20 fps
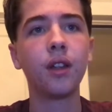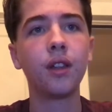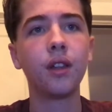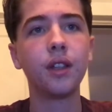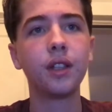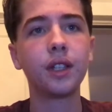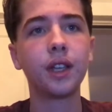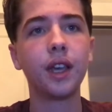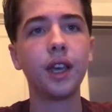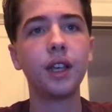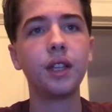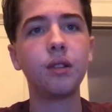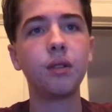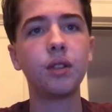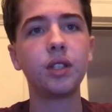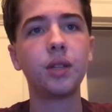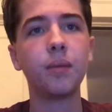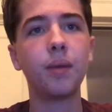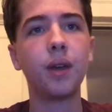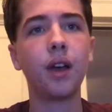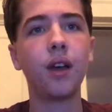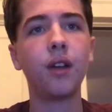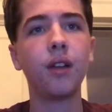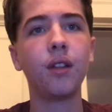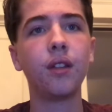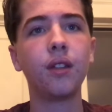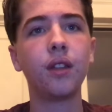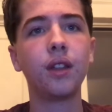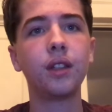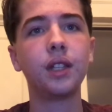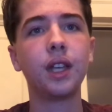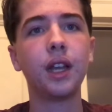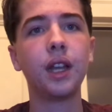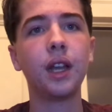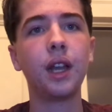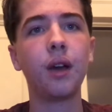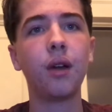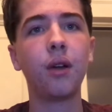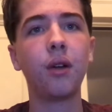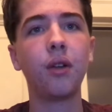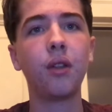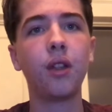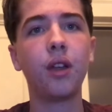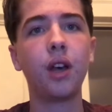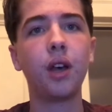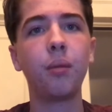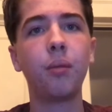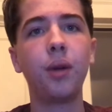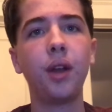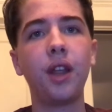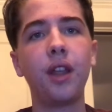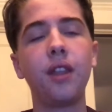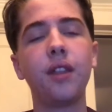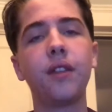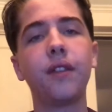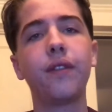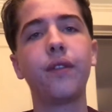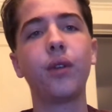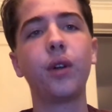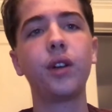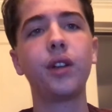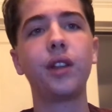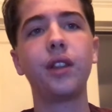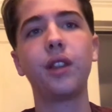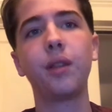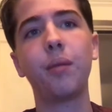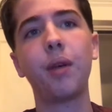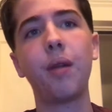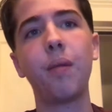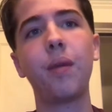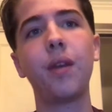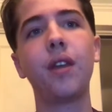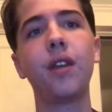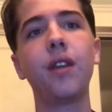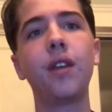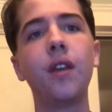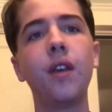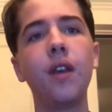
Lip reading: This case was about the 10-hour law breaking the 14th Amendment.